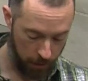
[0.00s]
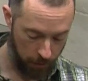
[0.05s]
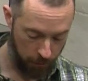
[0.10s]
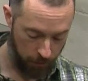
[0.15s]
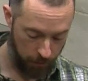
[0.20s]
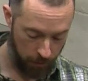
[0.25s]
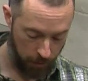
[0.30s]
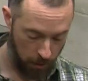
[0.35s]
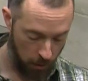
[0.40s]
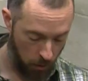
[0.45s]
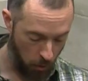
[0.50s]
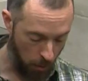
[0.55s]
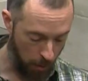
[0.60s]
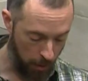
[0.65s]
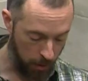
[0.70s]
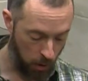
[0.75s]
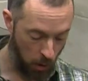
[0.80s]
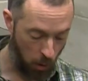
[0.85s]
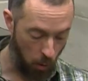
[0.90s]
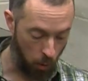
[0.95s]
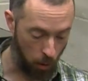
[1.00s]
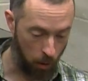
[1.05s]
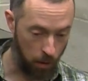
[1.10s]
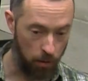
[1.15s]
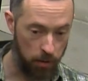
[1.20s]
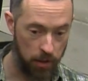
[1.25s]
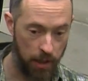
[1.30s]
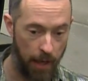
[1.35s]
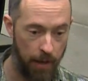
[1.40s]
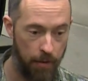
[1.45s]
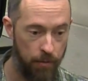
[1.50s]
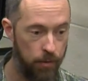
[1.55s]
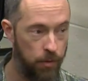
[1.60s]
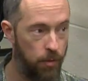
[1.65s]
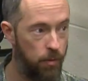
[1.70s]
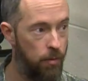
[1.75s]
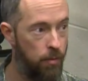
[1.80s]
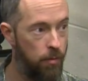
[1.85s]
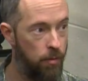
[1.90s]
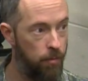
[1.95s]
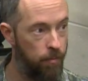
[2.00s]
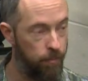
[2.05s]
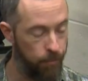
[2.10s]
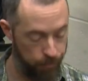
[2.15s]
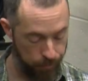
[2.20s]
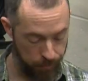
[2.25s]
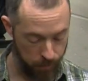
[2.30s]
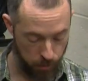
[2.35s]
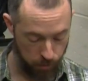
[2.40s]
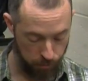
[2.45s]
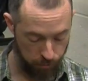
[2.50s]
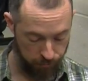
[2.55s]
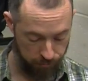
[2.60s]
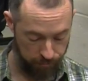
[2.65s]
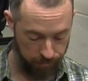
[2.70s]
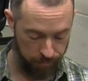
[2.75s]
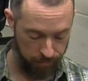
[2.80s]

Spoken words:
of almost chordal sounds, or sort of